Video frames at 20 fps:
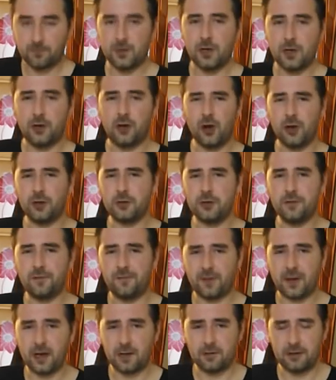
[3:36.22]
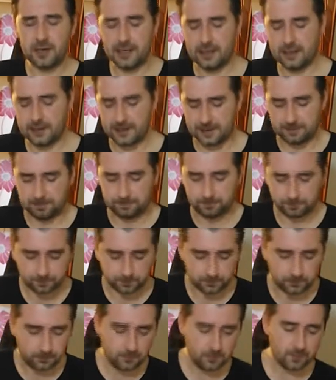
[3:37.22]
Not too fiery either.
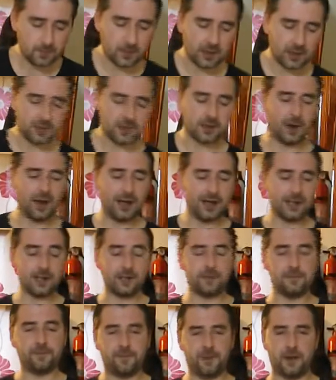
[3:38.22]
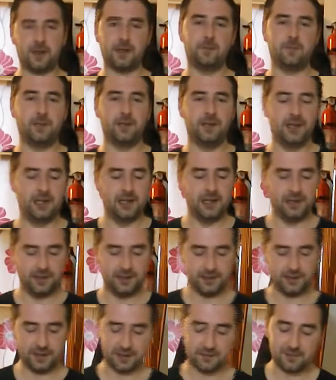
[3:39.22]
So I can confirm
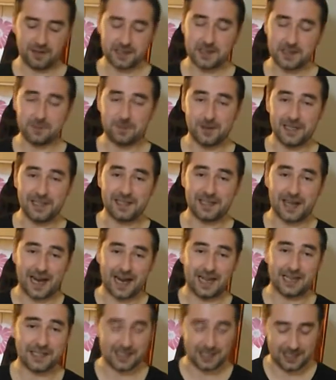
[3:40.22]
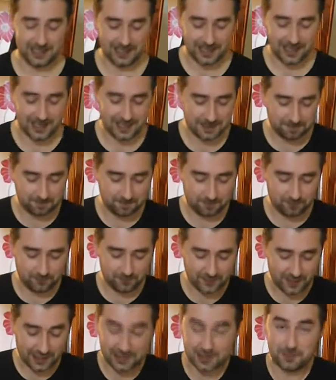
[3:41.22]
that this recipe is actually
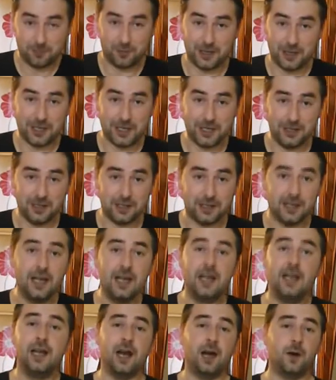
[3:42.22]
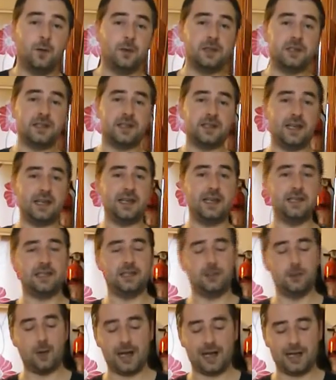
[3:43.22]
pretty good. I would say
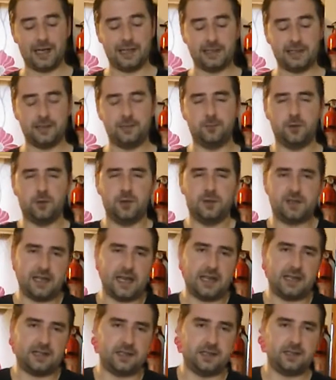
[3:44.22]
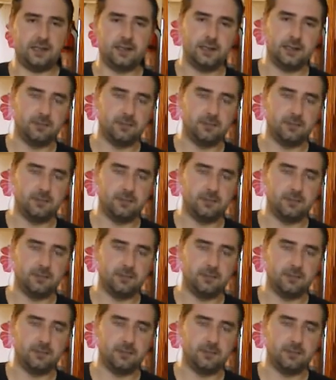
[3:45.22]
to add in more zest,